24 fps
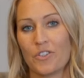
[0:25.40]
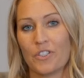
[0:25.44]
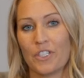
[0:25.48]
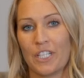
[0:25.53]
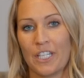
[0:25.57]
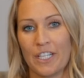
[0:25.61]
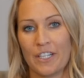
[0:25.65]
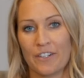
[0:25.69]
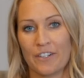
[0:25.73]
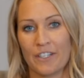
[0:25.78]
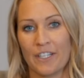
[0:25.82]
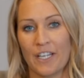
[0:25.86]

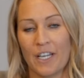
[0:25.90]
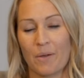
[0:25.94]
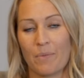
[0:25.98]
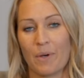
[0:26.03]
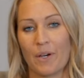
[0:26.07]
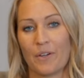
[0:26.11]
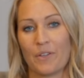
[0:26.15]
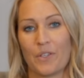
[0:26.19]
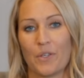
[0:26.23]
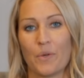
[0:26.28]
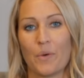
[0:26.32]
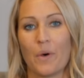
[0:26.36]
hearing
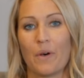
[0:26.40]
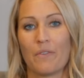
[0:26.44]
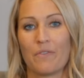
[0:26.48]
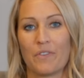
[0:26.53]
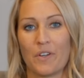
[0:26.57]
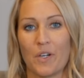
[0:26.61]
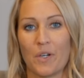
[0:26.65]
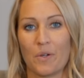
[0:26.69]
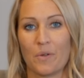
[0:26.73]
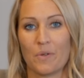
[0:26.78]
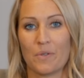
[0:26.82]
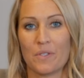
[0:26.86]
about
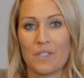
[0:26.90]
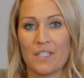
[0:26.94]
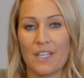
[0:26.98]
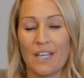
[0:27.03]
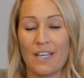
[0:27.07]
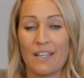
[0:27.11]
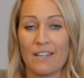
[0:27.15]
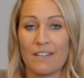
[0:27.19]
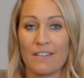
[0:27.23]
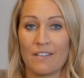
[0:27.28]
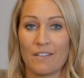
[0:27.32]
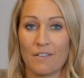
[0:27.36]
UFOs,
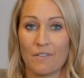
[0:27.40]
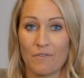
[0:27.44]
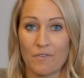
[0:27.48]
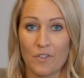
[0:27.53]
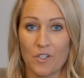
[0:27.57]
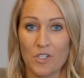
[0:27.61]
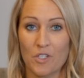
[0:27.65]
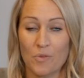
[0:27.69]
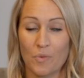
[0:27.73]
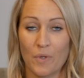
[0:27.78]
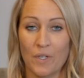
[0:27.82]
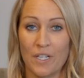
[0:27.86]
and the
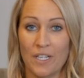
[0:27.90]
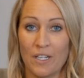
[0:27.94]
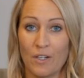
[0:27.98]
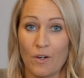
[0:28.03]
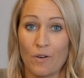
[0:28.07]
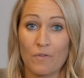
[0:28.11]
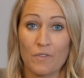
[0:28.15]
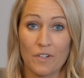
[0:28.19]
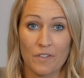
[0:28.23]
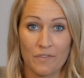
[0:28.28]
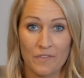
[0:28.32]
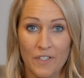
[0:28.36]
first one in
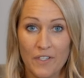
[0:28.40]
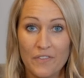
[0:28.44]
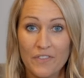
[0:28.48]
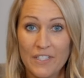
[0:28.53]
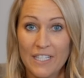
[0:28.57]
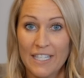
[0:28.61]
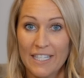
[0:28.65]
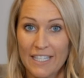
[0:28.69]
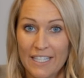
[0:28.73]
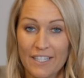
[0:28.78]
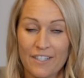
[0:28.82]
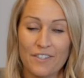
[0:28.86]
over 50
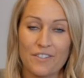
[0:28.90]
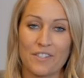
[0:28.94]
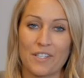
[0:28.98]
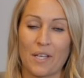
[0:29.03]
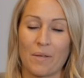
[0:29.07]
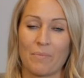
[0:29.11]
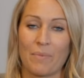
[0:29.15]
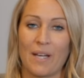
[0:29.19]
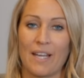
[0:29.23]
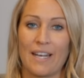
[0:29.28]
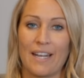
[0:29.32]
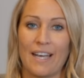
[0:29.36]
years, I
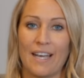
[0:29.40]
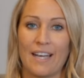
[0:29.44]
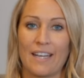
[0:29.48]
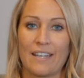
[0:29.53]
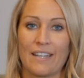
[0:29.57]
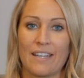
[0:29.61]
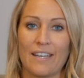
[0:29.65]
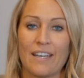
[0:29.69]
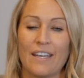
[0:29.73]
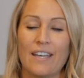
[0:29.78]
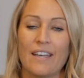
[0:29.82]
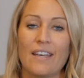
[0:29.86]
might add,
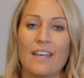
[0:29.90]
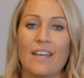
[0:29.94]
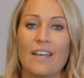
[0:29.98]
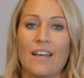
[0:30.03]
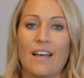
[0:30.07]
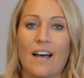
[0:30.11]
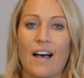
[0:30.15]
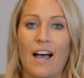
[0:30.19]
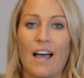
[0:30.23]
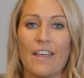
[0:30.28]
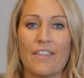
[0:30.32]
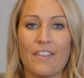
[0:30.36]

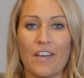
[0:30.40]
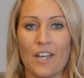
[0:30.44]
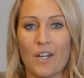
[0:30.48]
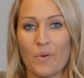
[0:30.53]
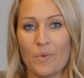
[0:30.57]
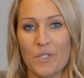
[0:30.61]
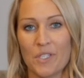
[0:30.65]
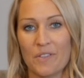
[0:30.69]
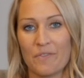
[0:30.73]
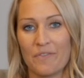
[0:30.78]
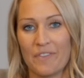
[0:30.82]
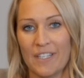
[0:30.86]
I thought it
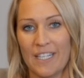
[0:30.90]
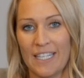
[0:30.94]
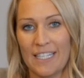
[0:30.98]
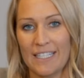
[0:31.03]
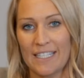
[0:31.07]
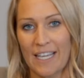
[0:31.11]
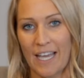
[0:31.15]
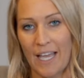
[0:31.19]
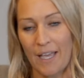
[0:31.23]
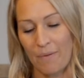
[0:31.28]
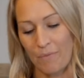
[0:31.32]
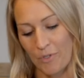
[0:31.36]
was a fitting
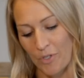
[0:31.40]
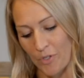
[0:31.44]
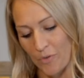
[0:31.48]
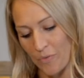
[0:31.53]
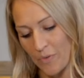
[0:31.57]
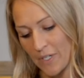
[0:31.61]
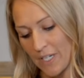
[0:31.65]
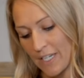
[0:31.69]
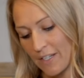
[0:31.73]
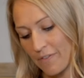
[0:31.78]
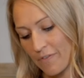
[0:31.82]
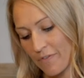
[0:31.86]
time to
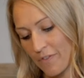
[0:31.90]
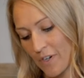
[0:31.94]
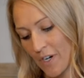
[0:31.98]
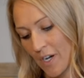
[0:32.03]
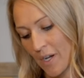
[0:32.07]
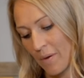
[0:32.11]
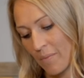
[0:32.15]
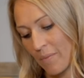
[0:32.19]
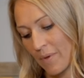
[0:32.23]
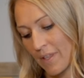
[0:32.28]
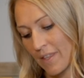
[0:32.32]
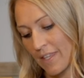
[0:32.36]
read
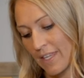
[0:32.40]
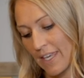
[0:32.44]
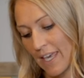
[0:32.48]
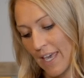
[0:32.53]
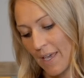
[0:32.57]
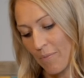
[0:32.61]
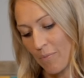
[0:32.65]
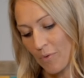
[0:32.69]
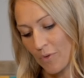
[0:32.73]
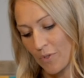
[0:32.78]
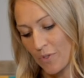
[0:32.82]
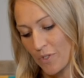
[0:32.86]
from the
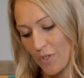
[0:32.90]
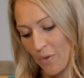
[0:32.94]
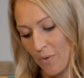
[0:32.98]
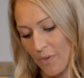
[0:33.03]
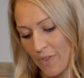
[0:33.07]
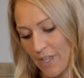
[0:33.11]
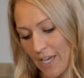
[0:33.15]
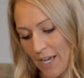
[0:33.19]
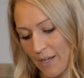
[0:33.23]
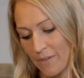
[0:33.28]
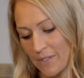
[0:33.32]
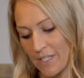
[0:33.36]
April
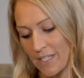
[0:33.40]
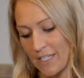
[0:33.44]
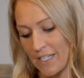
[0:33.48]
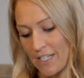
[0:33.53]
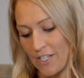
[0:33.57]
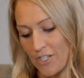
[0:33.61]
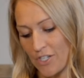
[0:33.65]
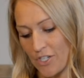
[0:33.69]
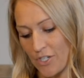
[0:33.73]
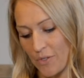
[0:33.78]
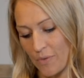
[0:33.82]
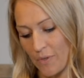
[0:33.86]
2000
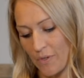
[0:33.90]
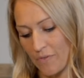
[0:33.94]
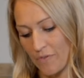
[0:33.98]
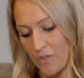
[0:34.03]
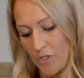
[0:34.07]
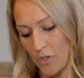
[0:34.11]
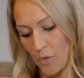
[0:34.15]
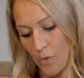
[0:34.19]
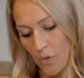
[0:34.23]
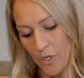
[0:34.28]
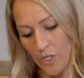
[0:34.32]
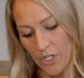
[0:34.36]
issue of
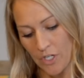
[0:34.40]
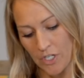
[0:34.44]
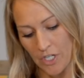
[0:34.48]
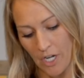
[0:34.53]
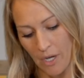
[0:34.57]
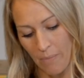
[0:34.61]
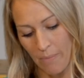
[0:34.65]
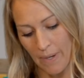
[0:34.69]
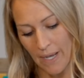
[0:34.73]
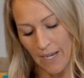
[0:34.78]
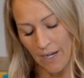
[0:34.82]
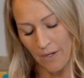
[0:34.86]
George
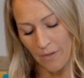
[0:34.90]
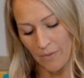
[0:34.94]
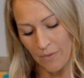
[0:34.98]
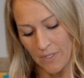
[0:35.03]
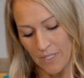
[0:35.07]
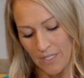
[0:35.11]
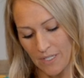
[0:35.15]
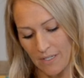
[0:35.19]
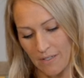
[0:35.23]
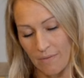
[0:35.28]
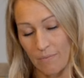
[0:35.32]
about